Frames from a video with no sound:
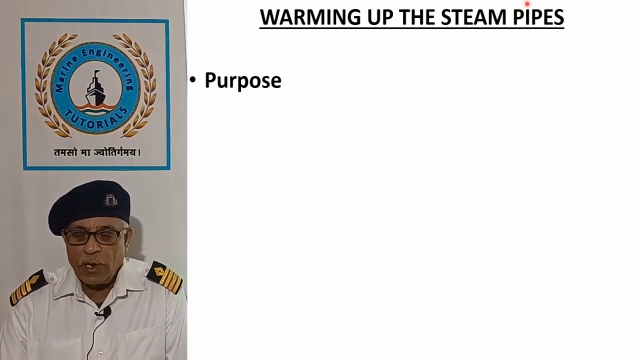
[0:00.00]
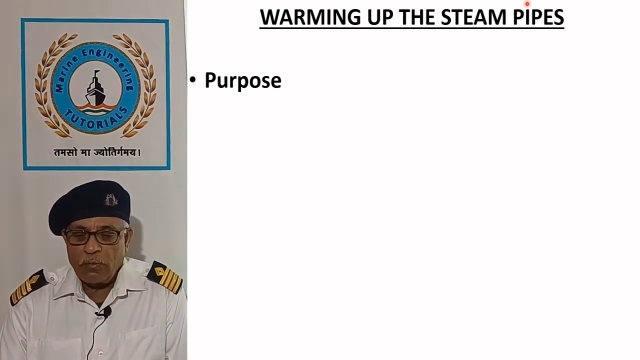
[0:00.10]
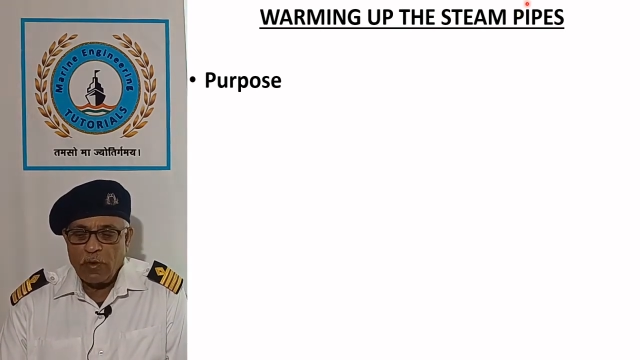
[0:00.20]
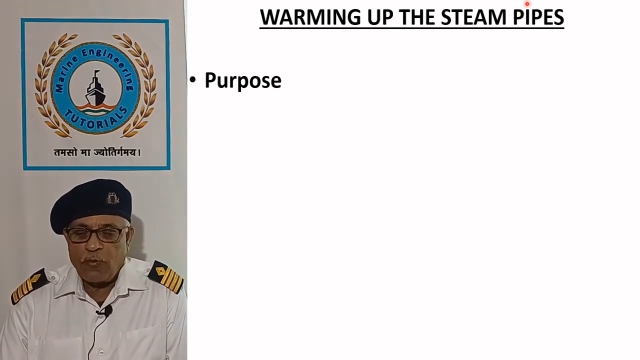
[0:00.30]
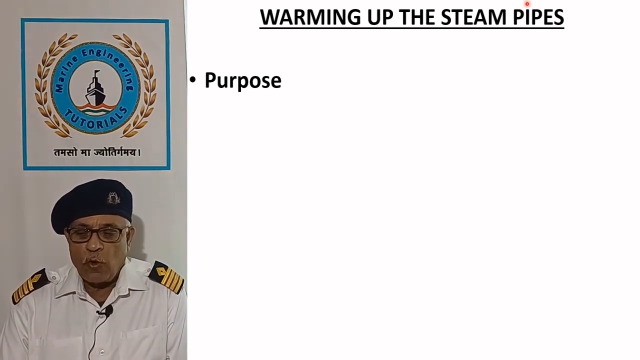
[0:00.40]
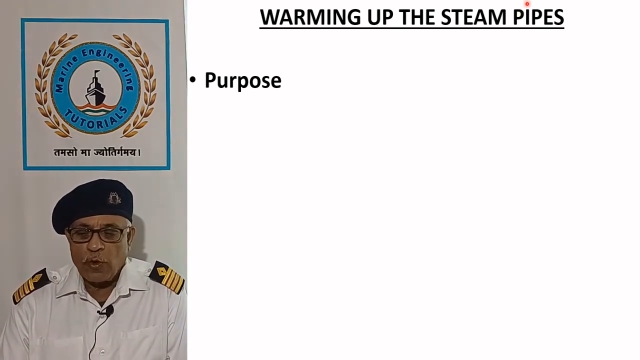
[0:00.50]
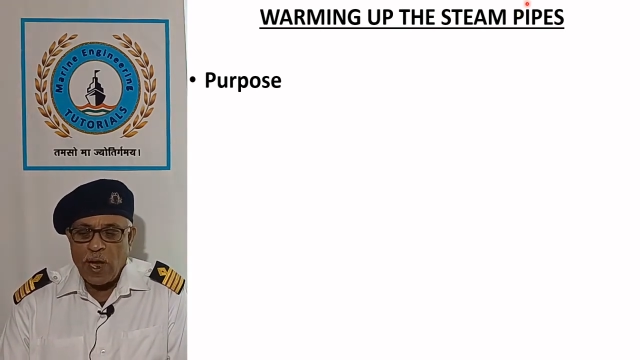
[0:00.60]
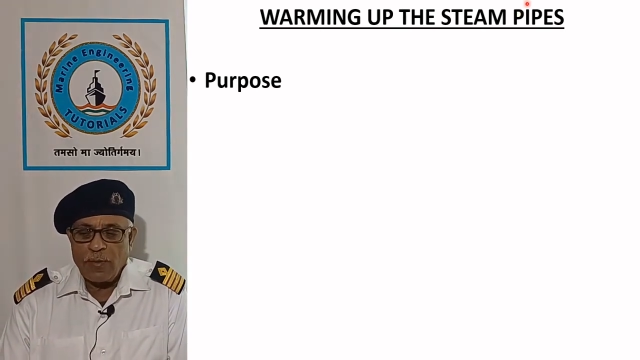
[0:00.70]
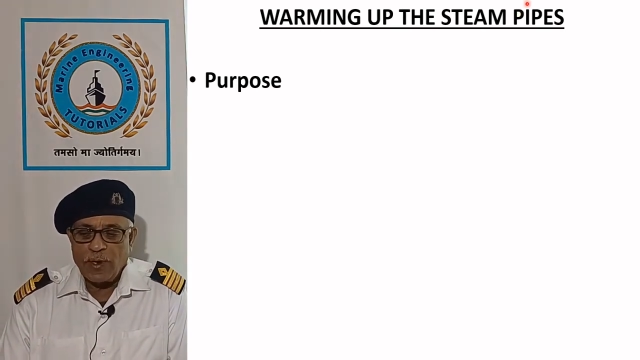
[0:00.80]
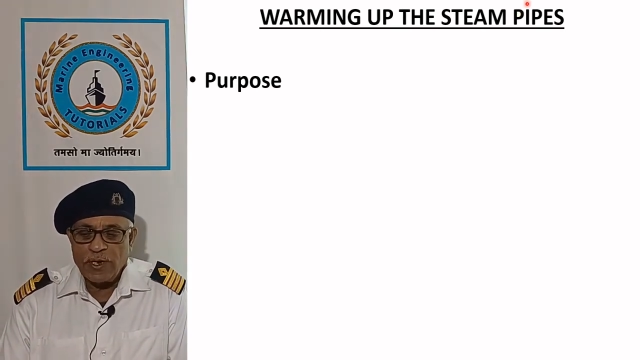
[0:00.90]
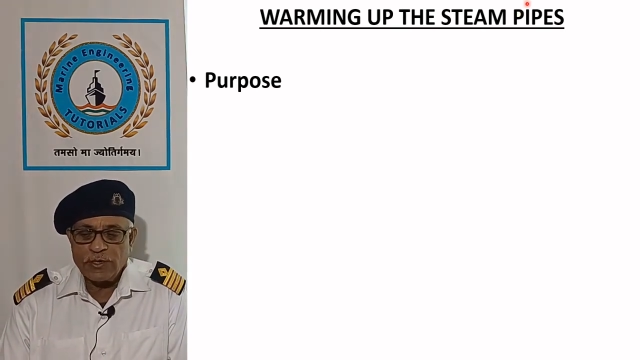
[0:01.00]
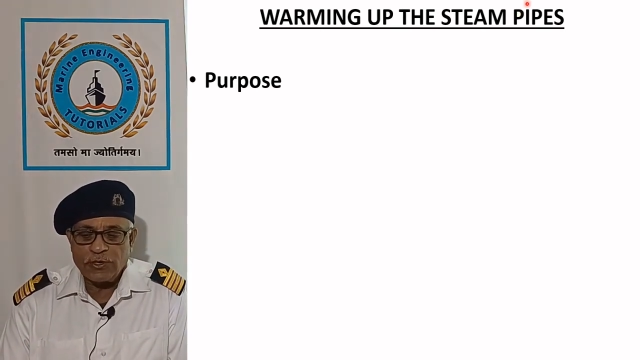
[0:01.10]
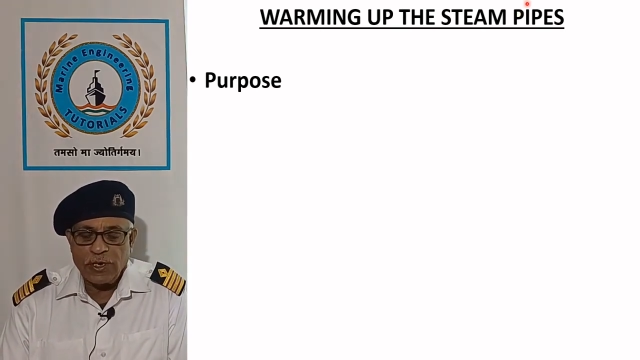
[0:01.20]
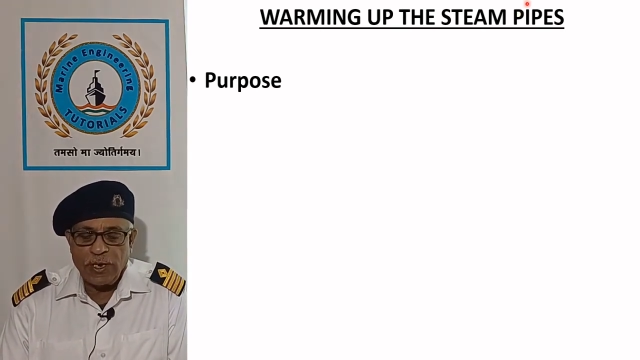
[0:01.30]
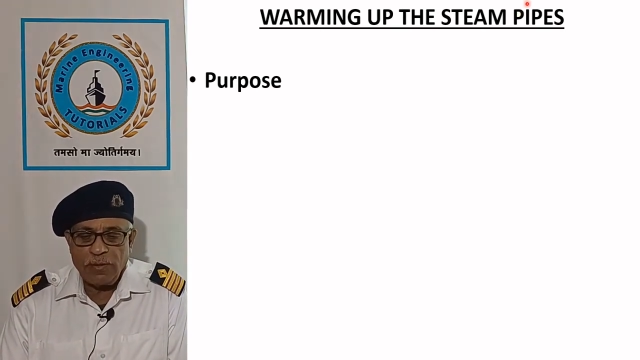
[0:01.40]
before admitting
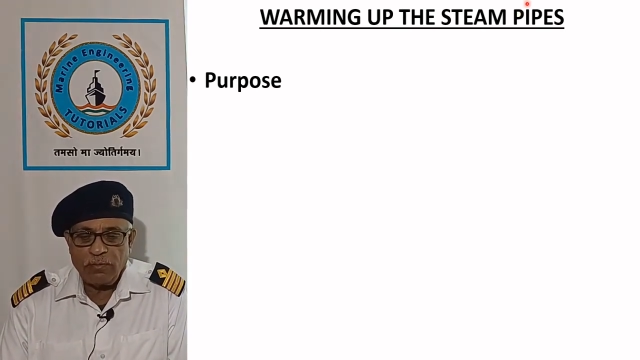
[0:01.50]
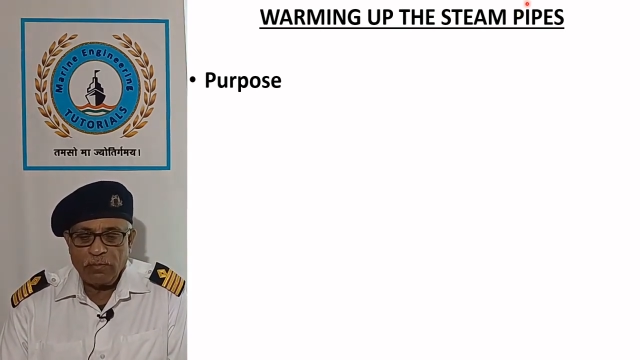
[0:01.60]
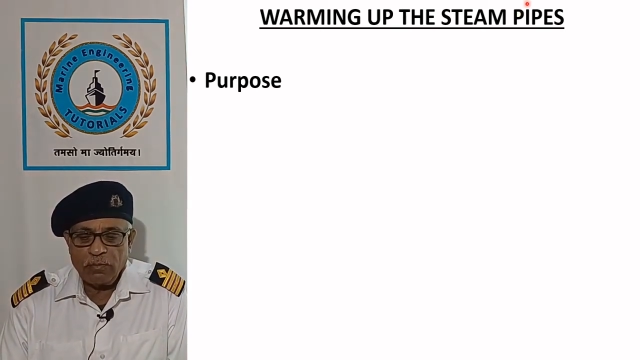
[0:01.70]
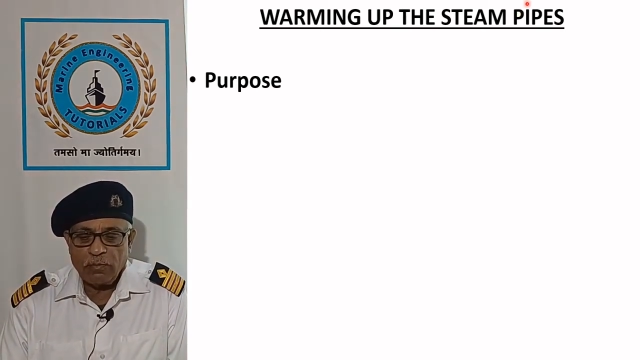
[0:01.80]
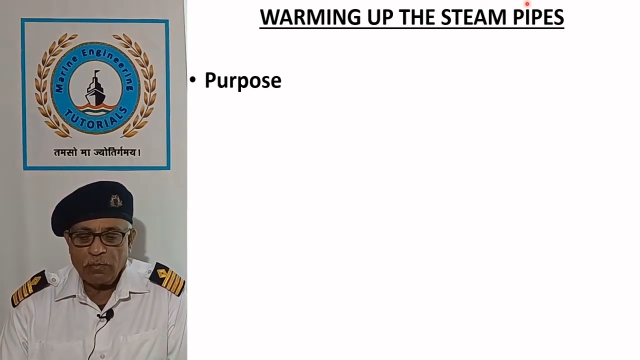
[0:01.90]
steam